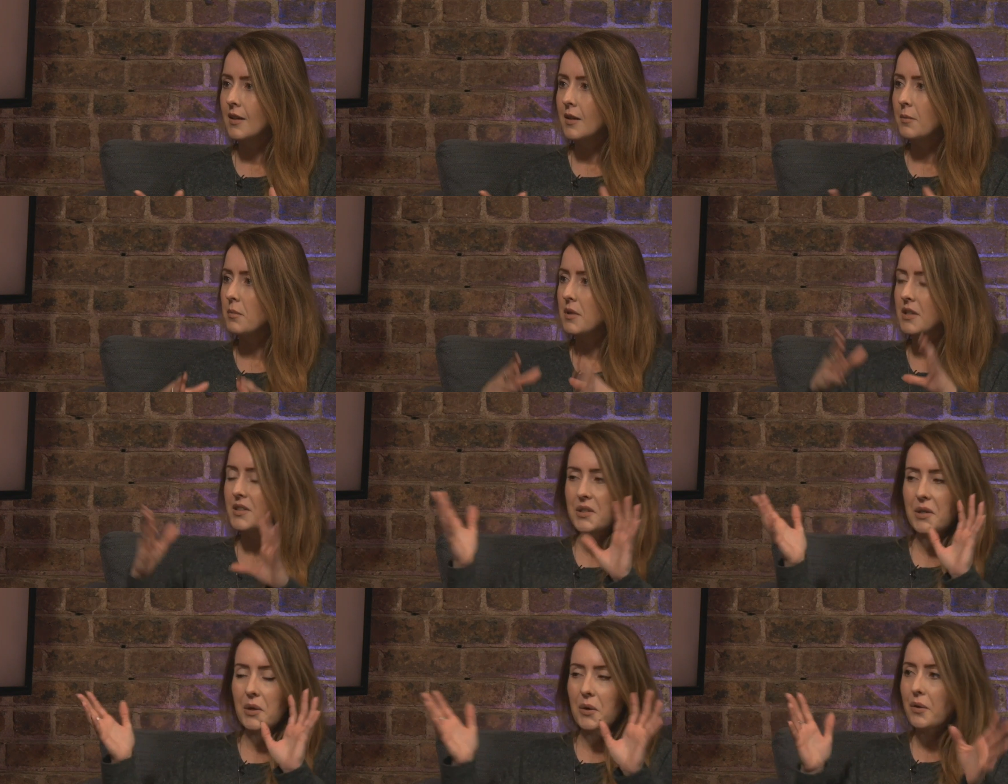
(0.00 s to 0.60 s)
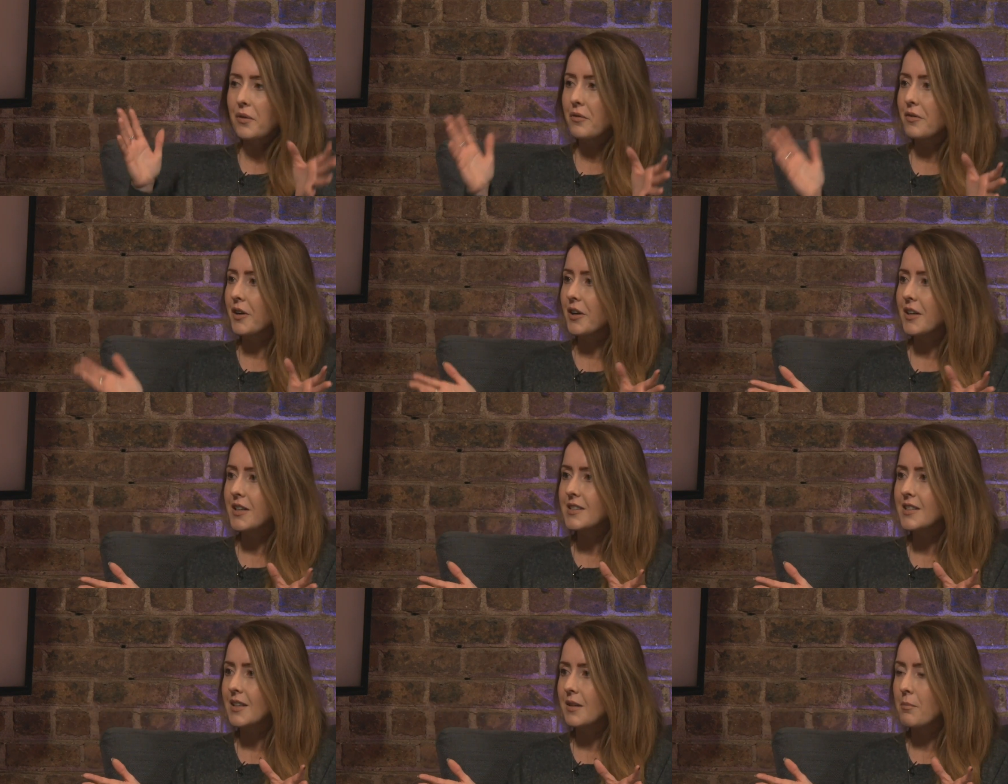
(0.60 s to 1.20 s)
Miss
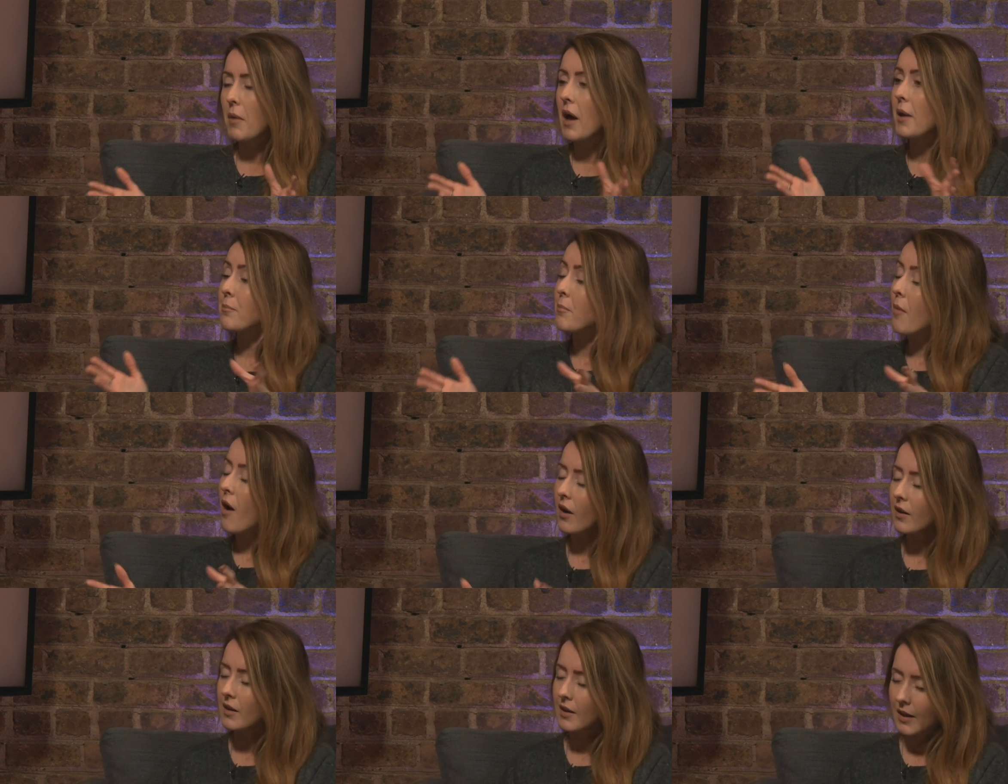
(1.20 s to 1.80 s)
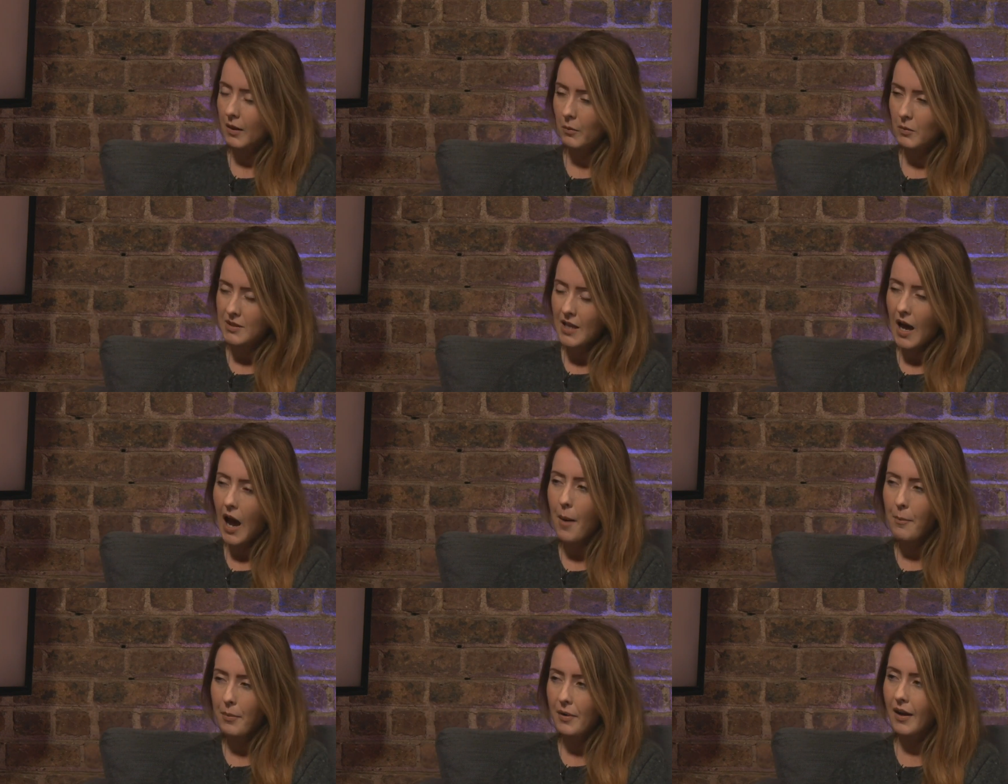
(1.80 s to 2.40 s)
Universe and modelling was
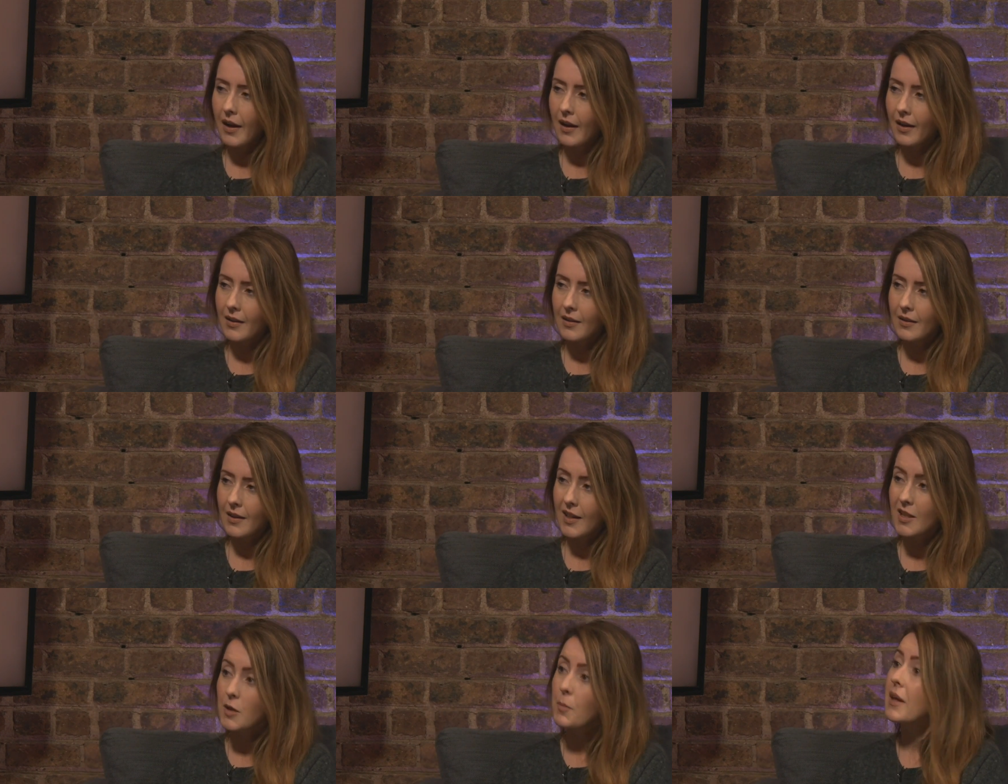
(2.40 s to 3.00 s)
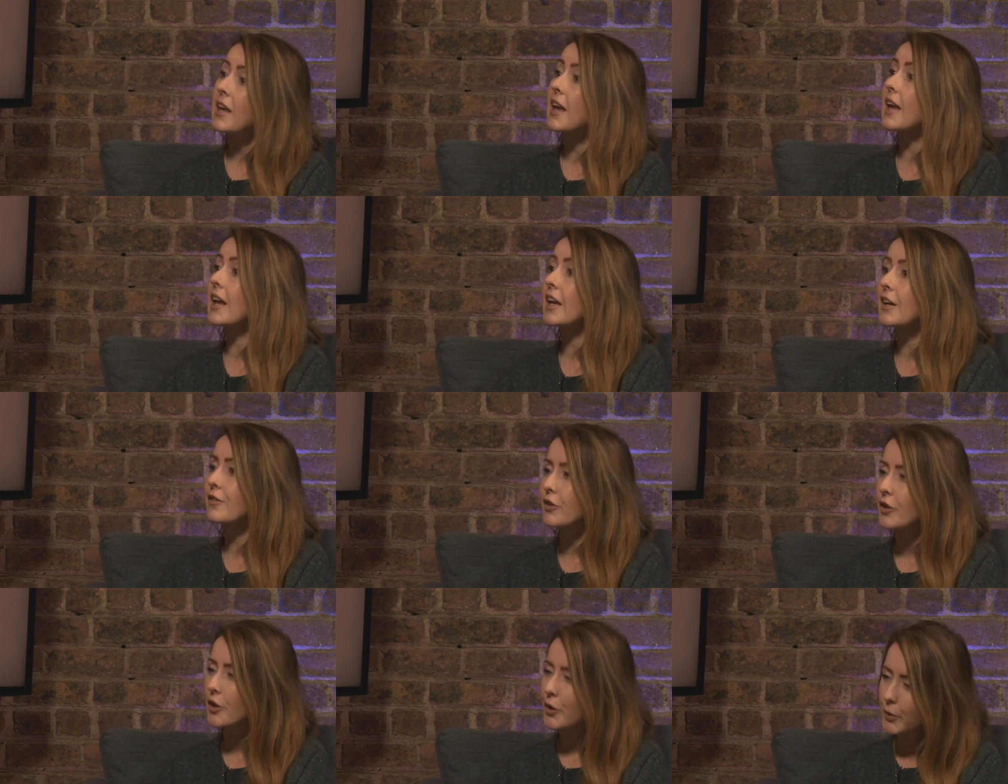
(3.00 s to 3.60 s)
happening at the beginning
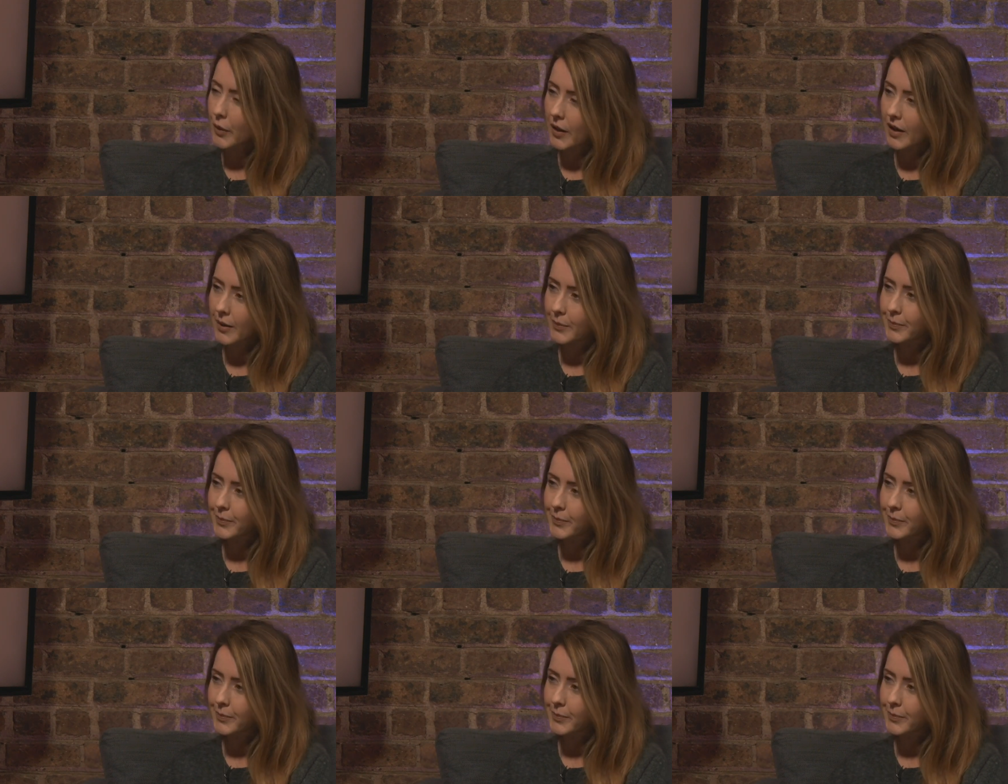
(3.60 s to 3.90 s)
of your career?